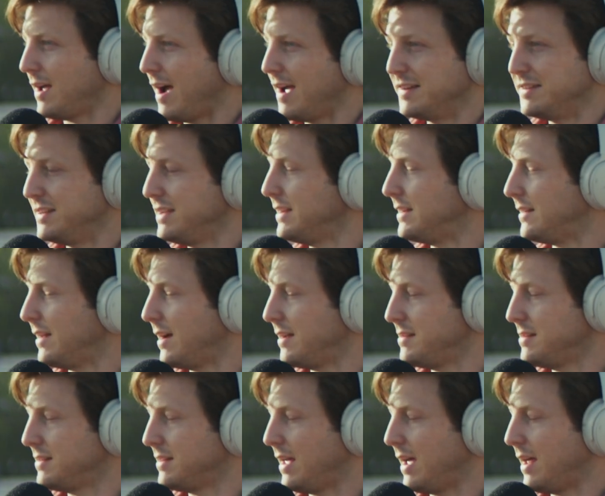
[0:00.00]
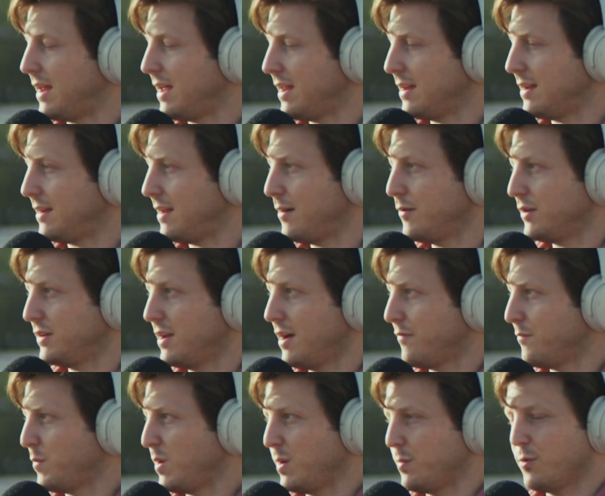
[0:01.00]
did that. And I
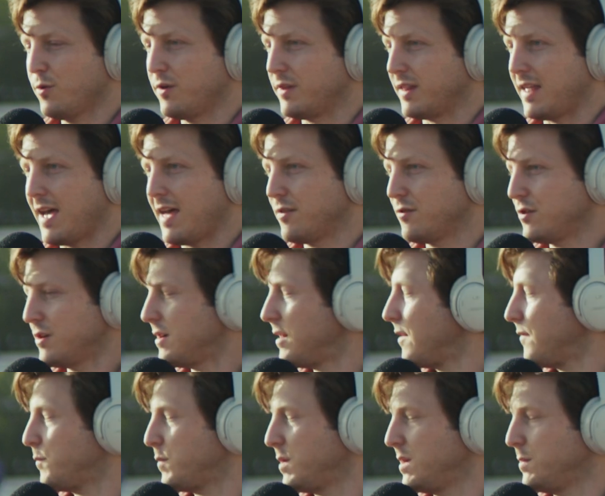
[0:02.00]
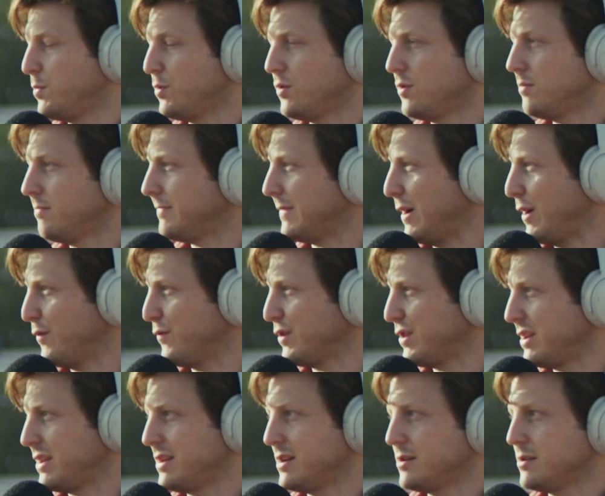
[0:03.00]
gathered enough people over
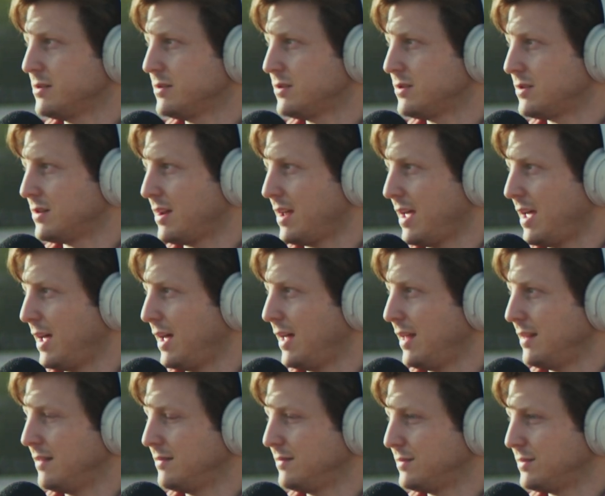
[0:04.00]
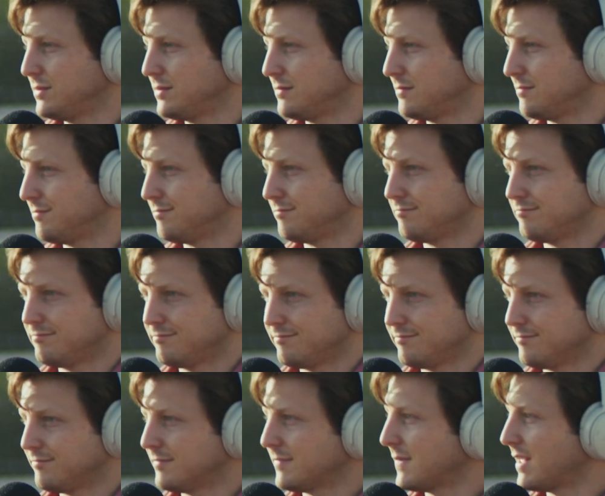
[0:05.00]
the years and
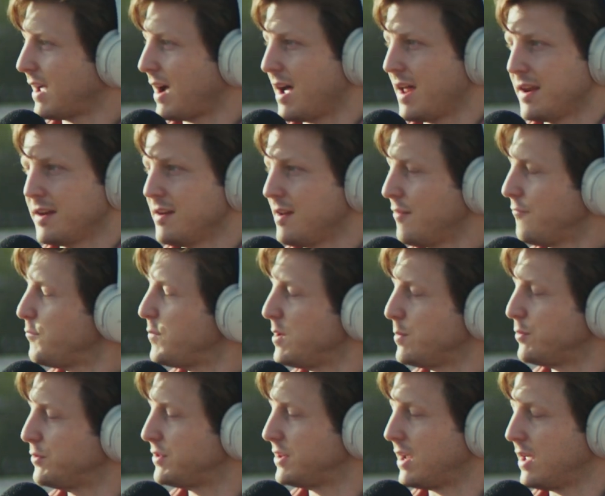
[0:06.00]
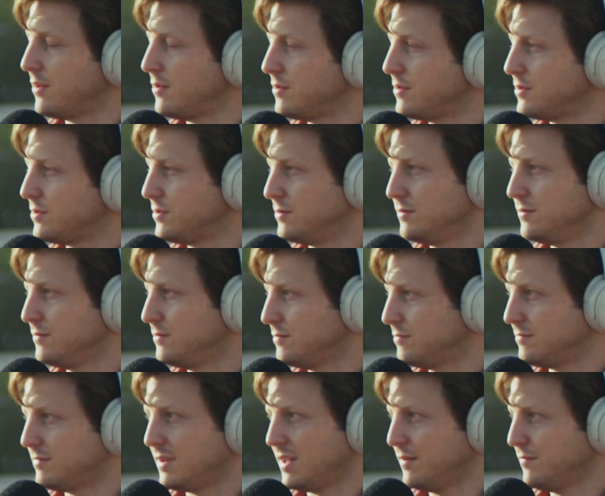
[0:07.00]
got enough people together to
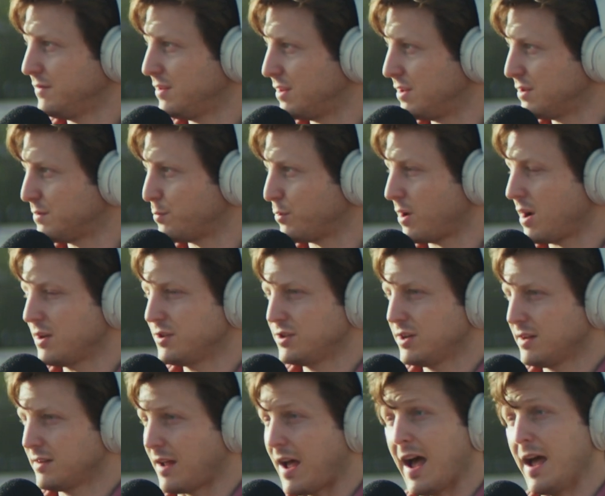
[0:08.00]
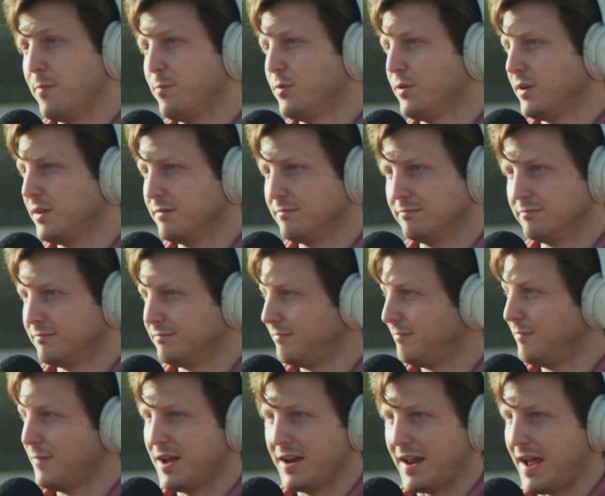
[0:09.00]
give to this project. I
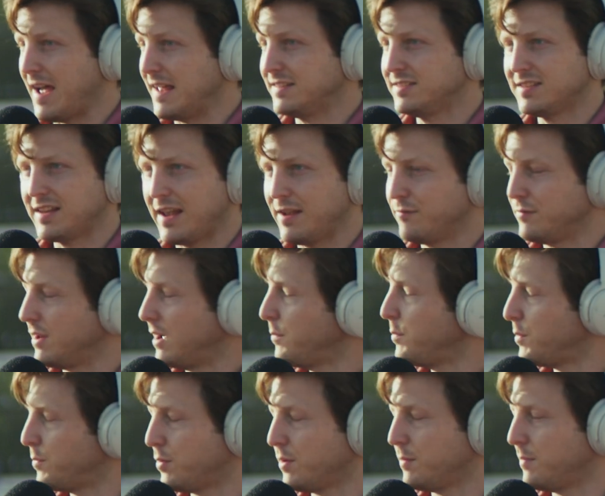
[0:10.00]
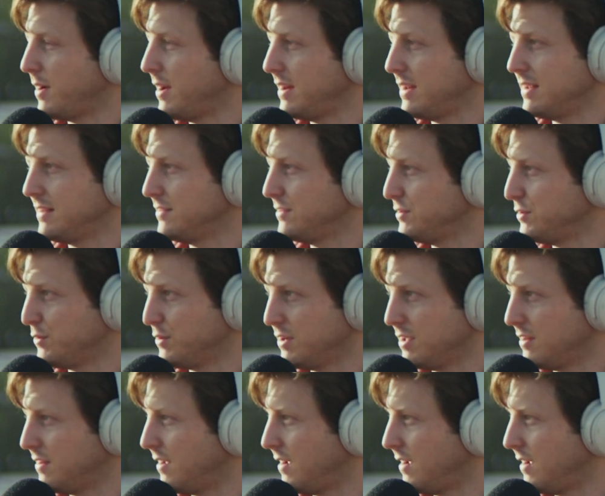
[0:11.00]
saved up and put money into it,